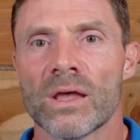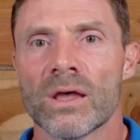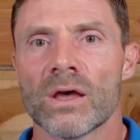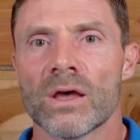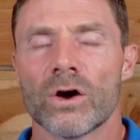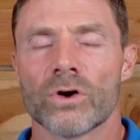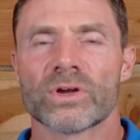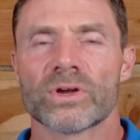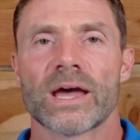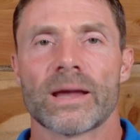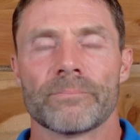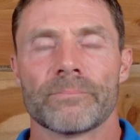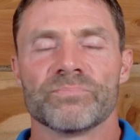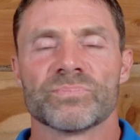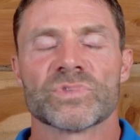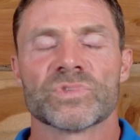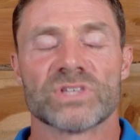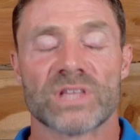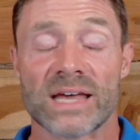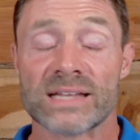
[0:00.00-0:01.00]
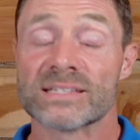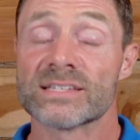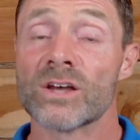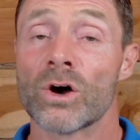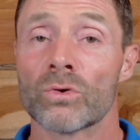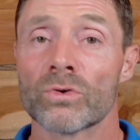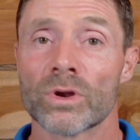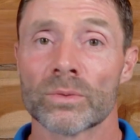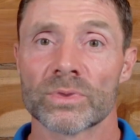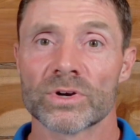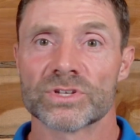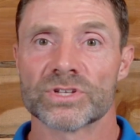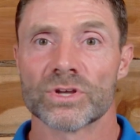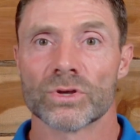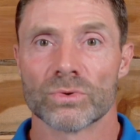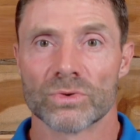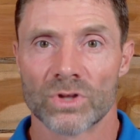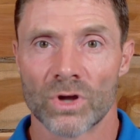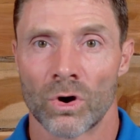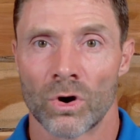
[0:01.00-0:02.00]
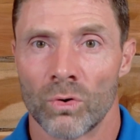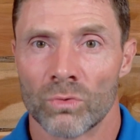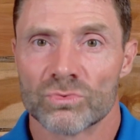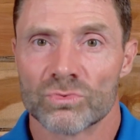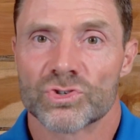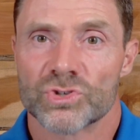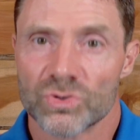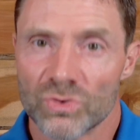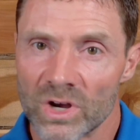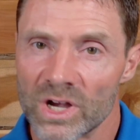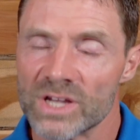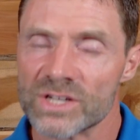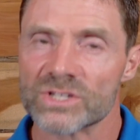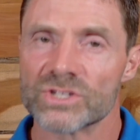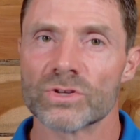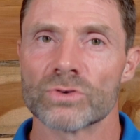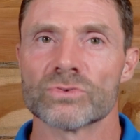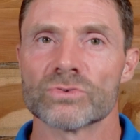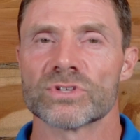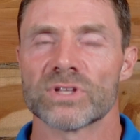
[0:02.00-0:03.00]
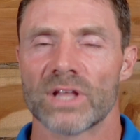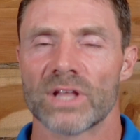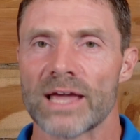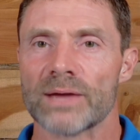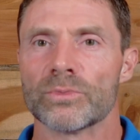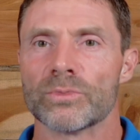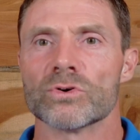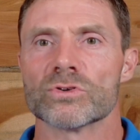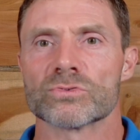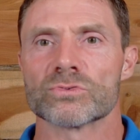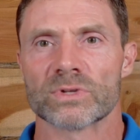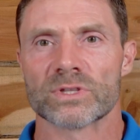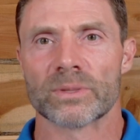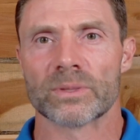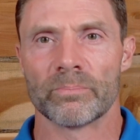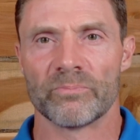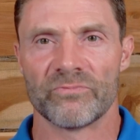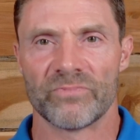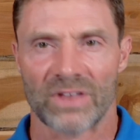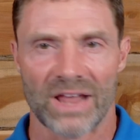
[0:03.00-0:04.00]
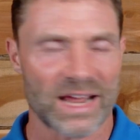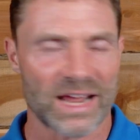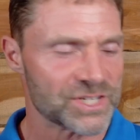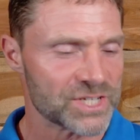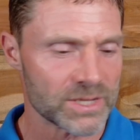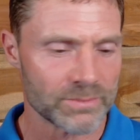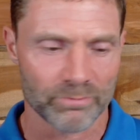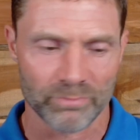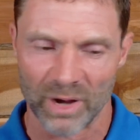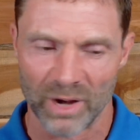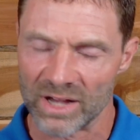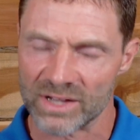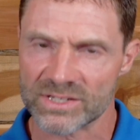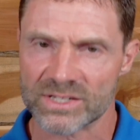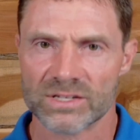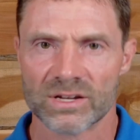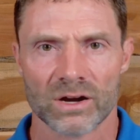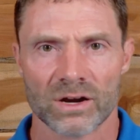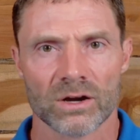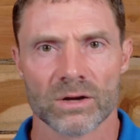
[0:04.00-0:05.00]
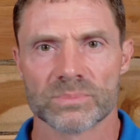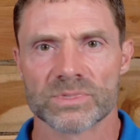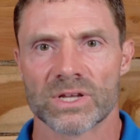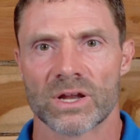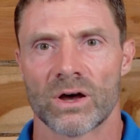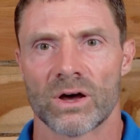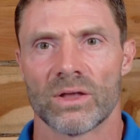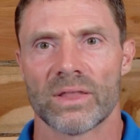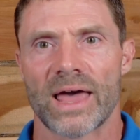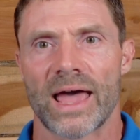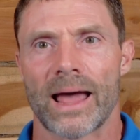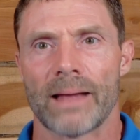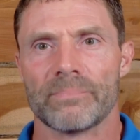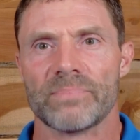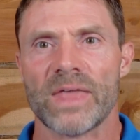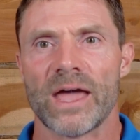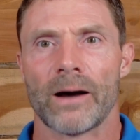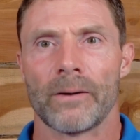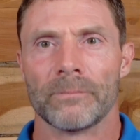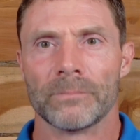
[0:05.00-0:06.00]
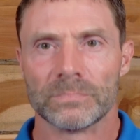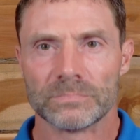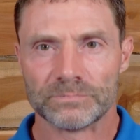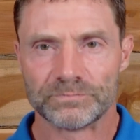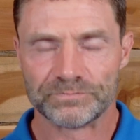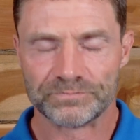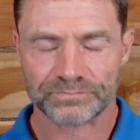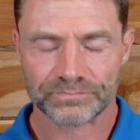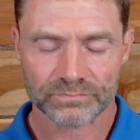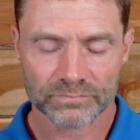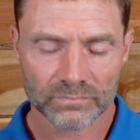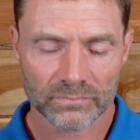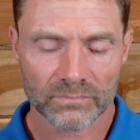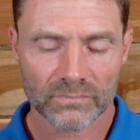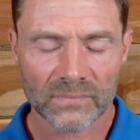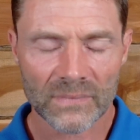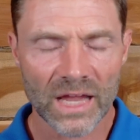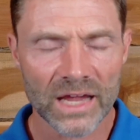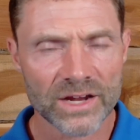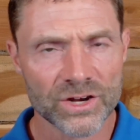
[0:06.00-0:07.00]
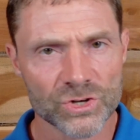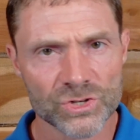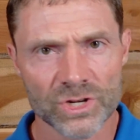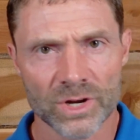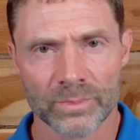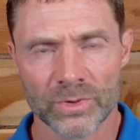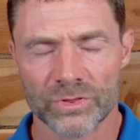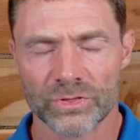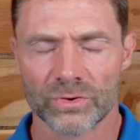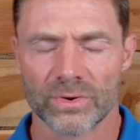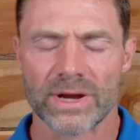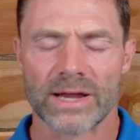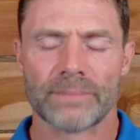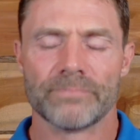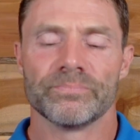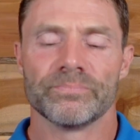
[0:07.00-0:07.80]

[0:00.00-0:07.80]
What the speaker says: Okay, so that's don't number 2. Don't trust those labels with the flashy buzz terms and all that. Now, here's number 3.